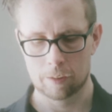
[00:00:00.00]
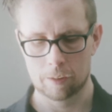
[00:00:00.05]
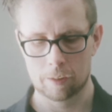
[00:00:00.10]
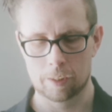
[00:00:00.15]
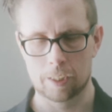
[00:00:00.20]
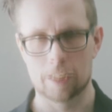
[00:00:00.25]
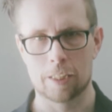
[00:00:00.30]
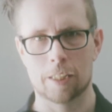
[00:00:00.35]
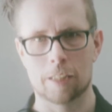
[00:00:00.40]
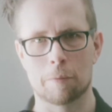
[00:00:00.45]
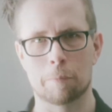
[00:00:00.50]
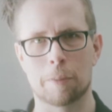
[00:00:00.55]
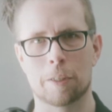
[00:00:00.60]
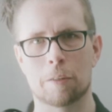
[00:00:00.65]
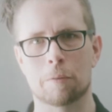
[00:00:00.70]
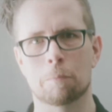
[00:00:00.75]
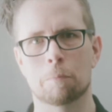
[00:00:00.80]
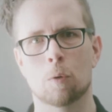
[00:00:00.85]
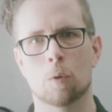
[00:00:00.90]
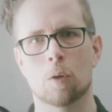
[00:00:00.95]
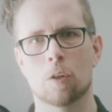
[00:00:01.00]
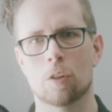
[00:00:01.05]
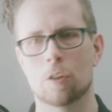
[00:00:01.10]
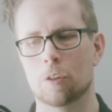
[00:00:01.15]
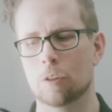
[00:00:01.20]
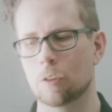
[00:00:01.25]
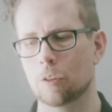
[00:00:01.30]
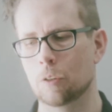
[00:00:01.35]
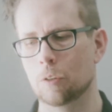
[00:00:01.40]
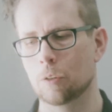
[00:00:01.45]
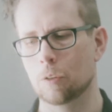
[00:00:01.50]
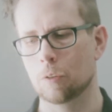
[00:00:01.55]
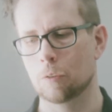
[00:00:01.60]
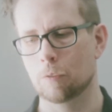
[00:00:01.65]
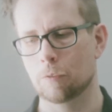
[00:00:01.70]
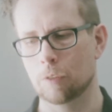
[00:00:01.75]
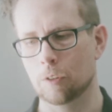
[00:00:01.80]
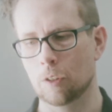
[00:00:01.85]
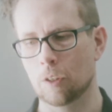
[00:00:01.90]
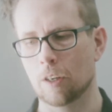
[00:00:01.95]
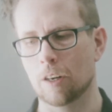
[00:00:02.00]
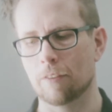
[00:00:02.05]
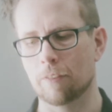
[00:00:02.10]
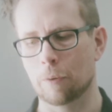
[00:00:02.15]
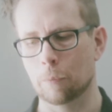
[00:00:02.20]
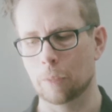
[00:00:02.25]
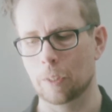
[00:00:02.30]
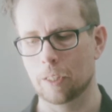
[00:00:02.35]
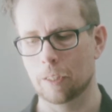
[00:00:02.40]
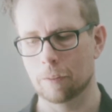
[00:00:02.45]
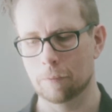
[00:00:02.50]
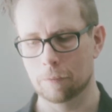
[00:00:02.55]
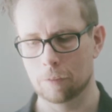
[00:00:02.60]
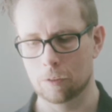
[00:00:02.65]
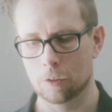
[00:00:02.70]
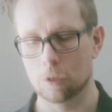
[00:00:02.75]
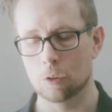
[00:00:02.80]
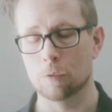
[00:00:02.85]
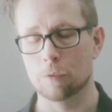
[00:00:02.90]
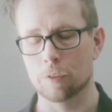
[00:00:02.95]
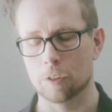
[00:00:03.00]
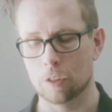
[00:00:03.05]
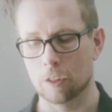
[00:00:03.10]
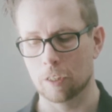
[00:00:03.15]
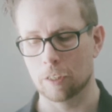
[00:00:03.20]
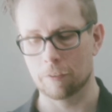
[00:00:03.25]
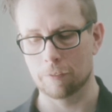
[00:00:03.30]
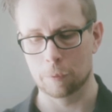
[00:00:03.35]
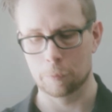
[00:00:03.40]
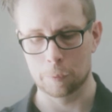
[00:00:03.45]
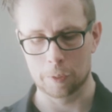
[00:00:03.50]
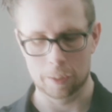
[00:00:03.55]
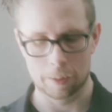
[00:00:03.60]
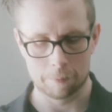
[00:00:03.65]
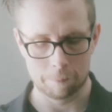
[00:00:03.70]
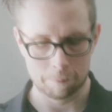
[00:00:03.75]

this is a bit more to, to photography with, to do photography with.